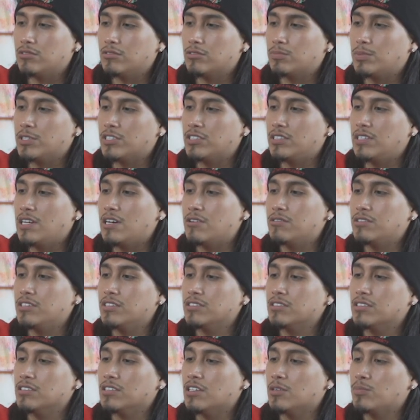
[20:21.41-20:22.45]
especially nowadays,
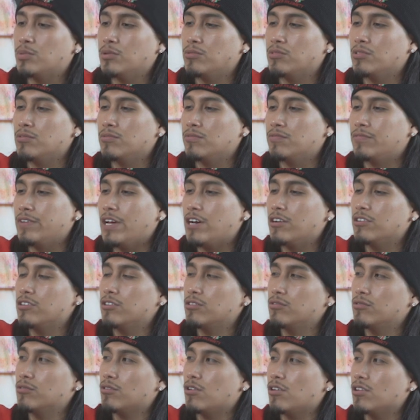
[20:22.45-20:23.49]
because a lot of people don't
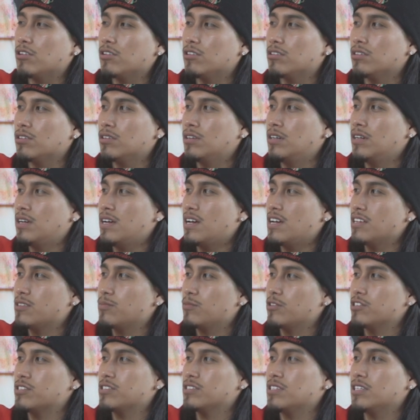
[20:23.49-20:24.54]
value art as
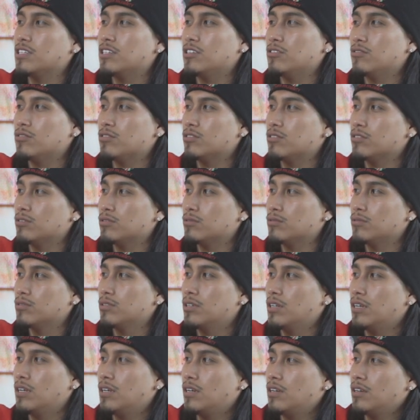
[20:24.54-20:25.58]
much as they used to.
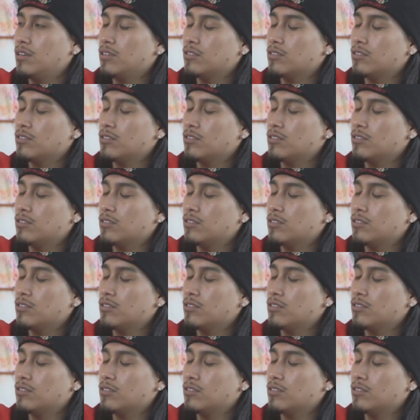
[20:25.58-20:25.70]
Yeah.